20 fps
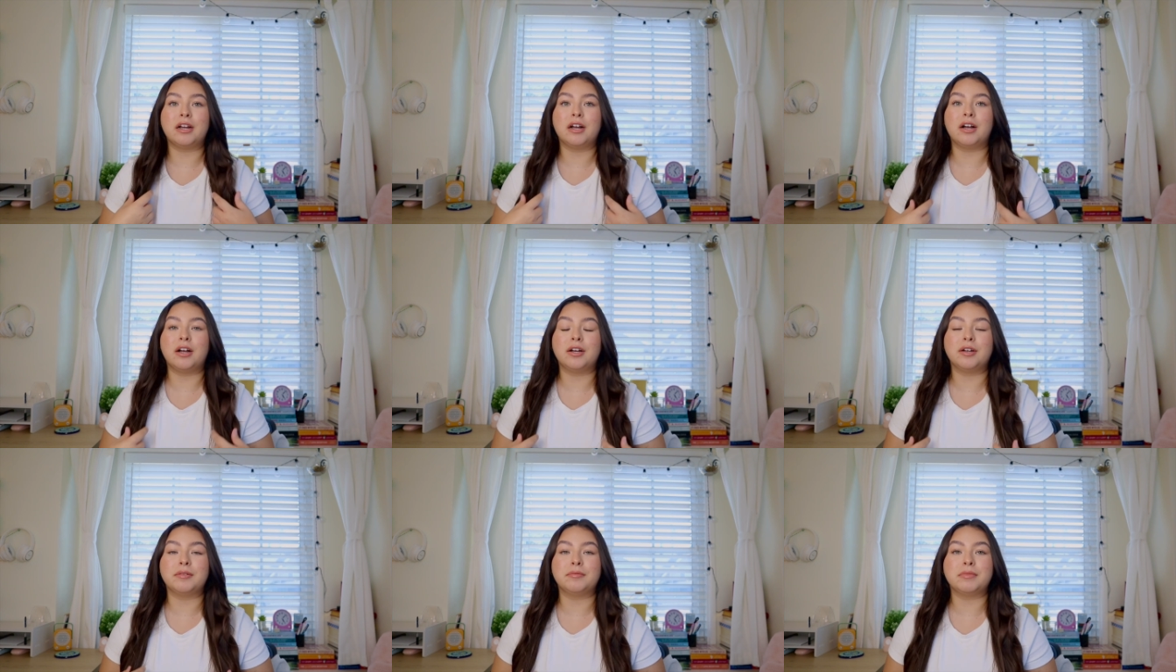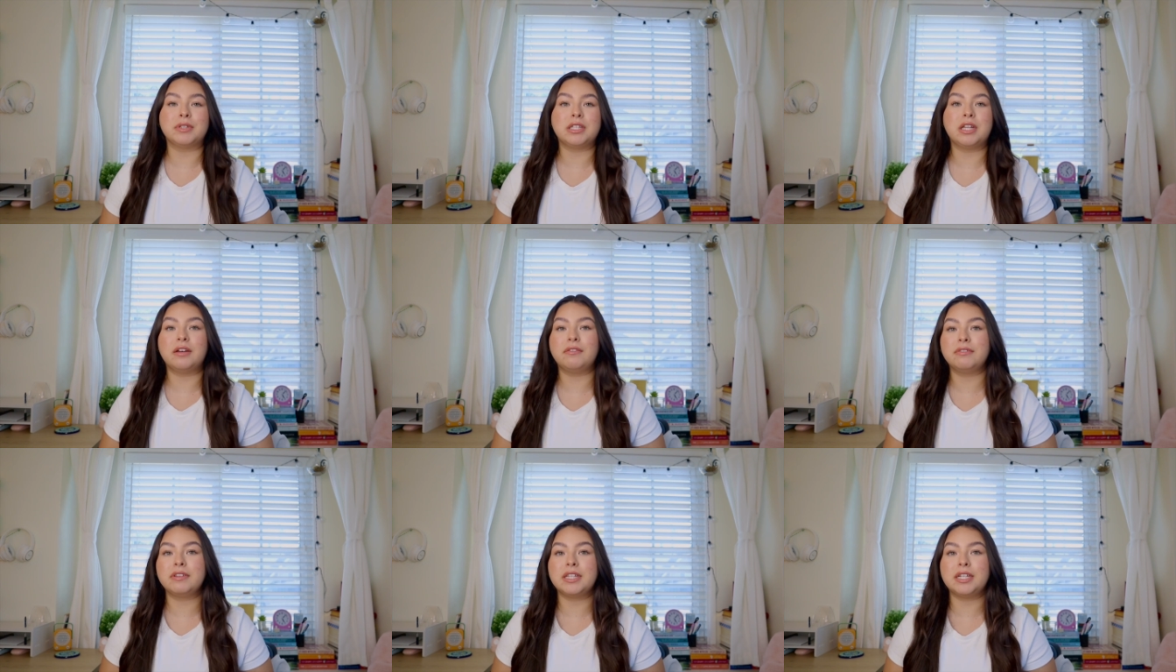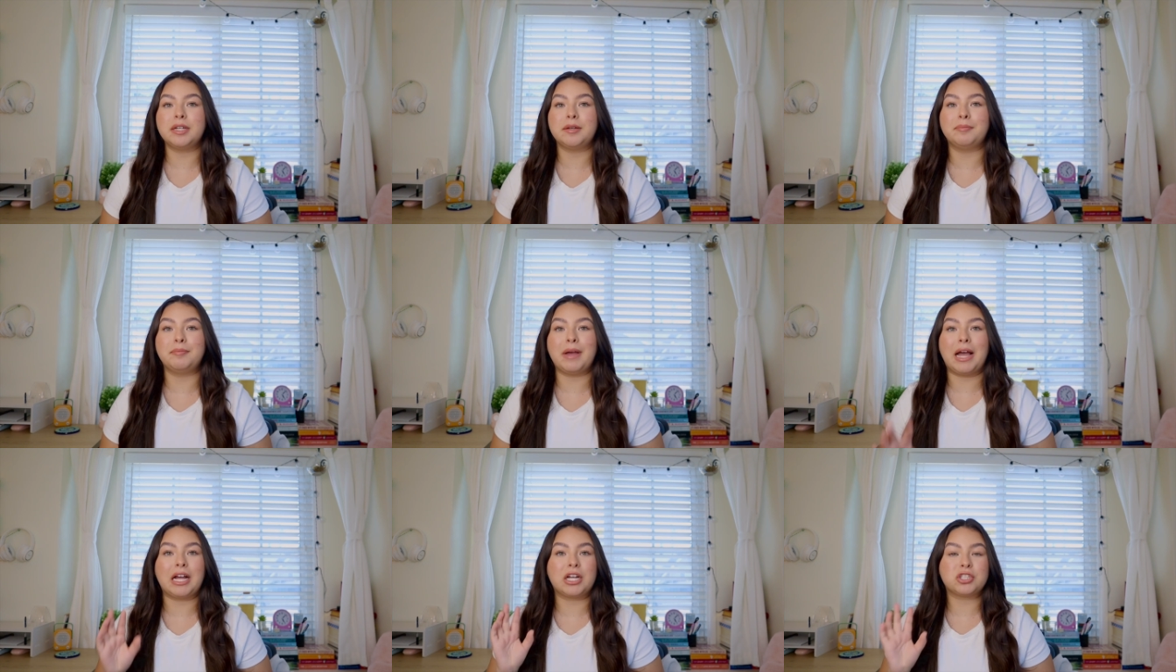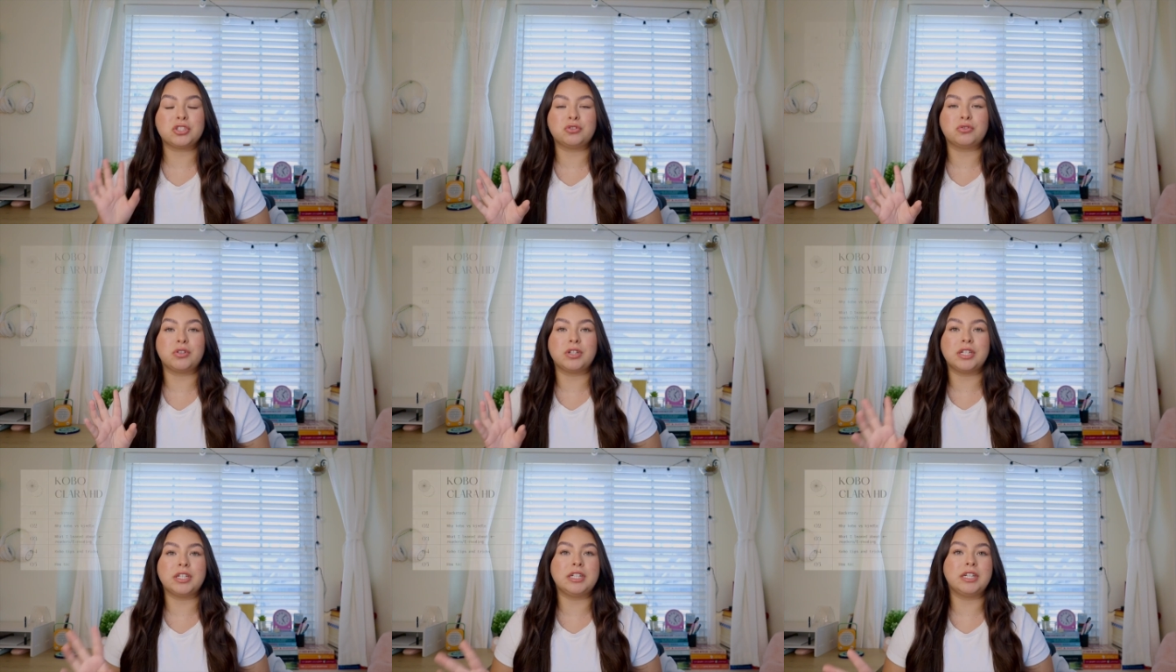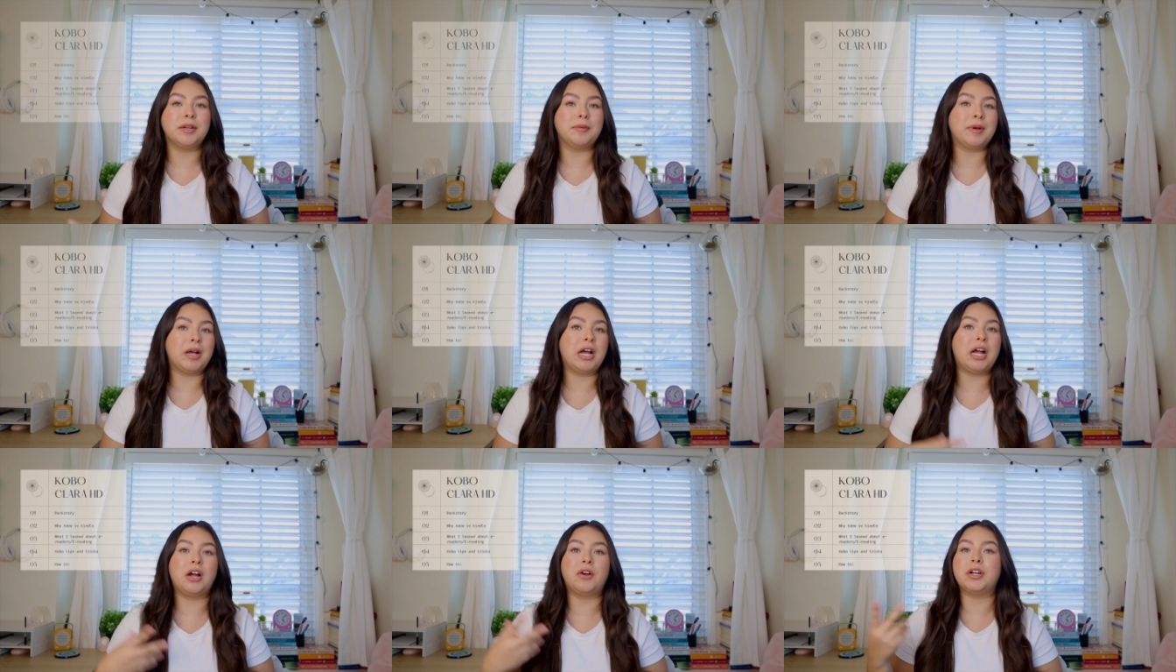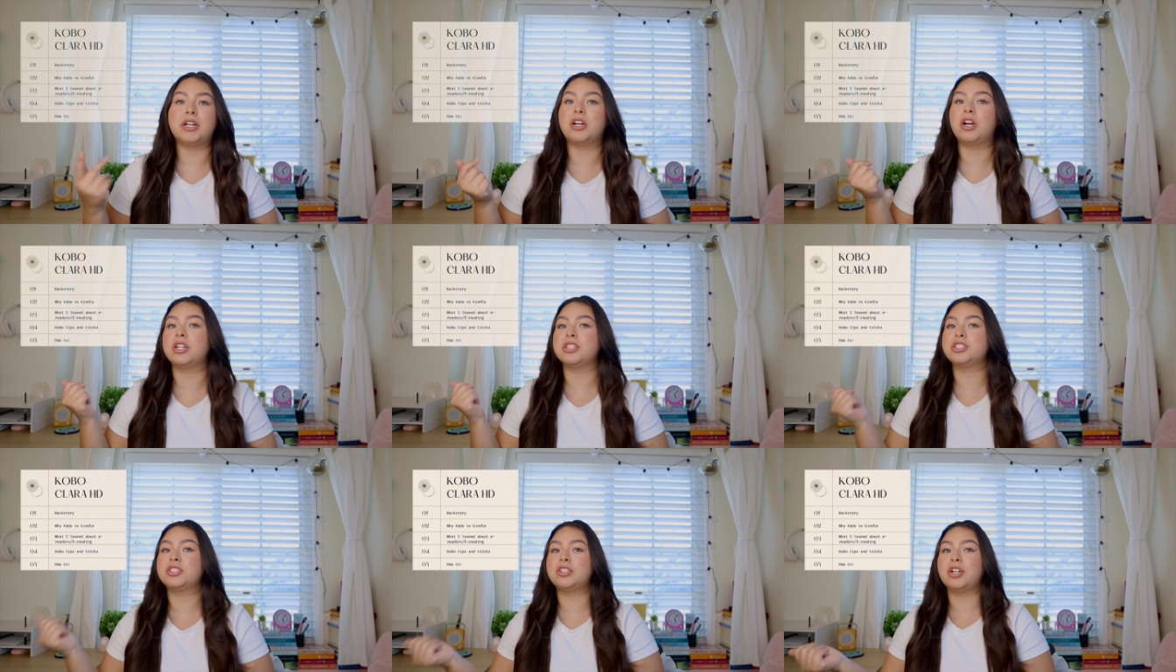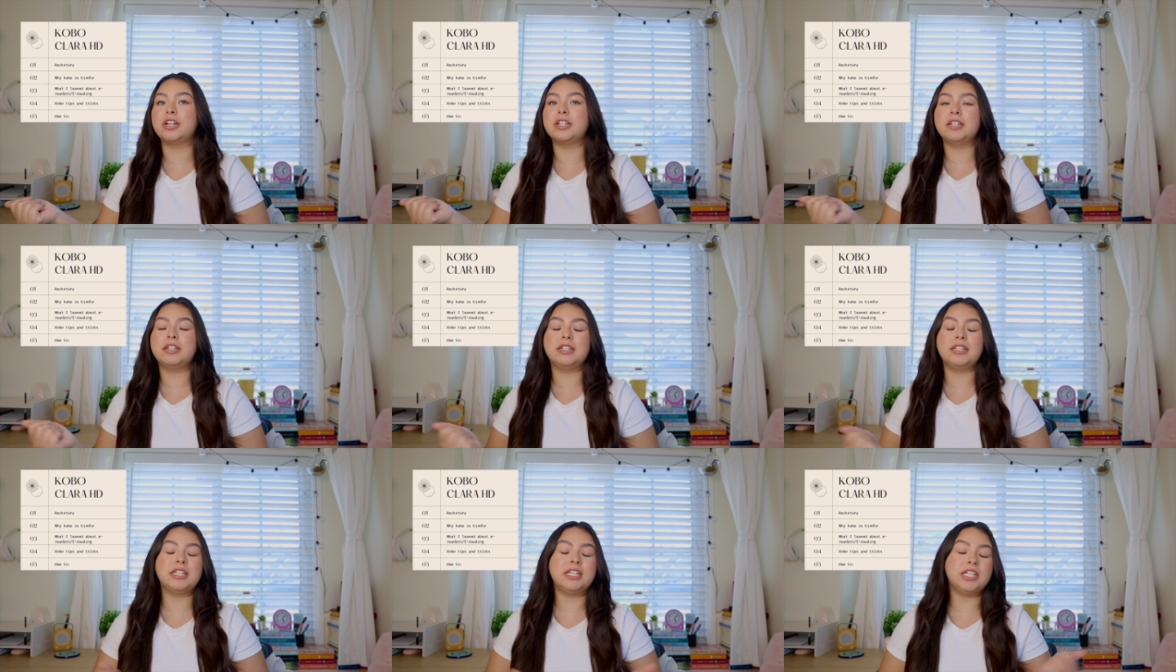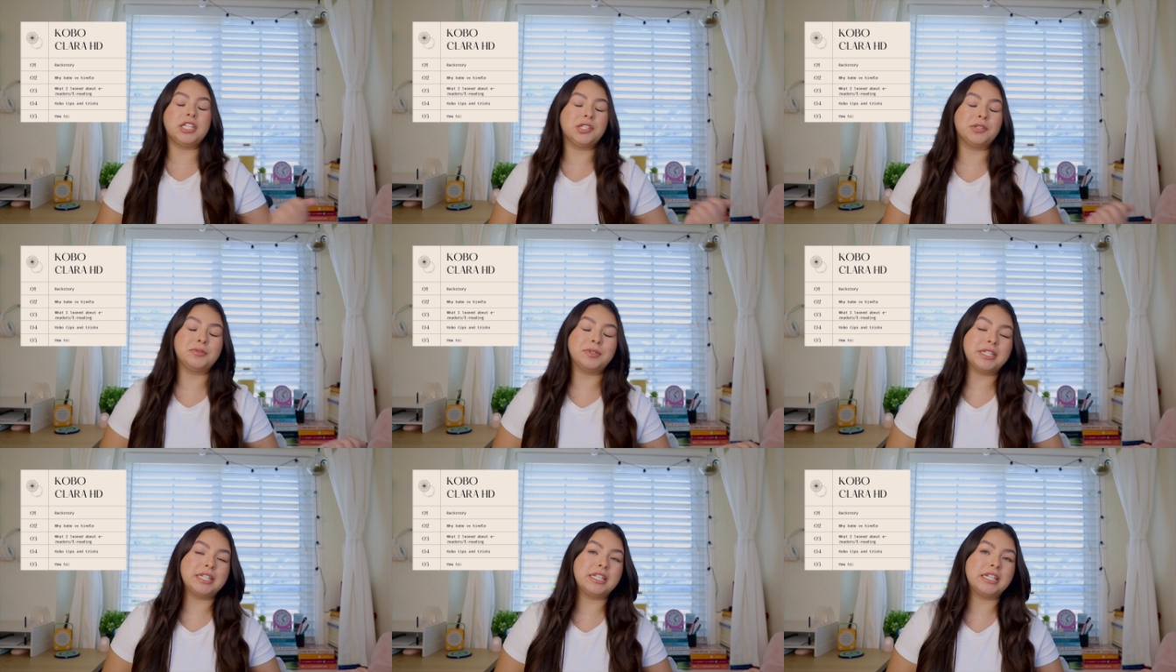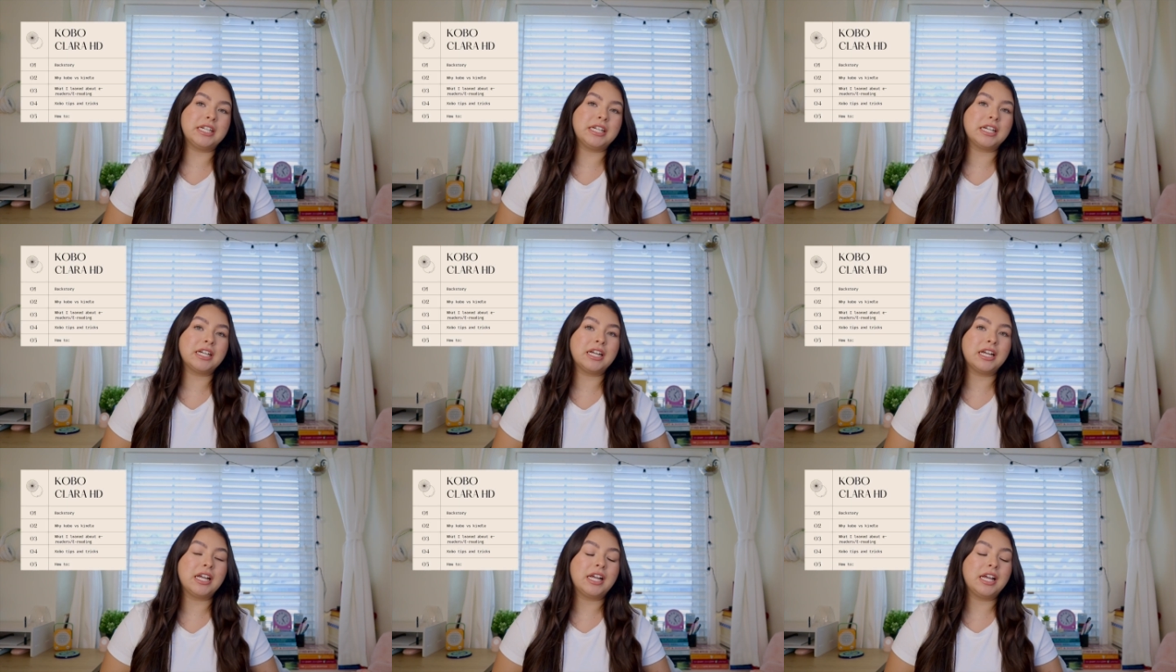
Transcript: lovely backstory about how I got started e-reading,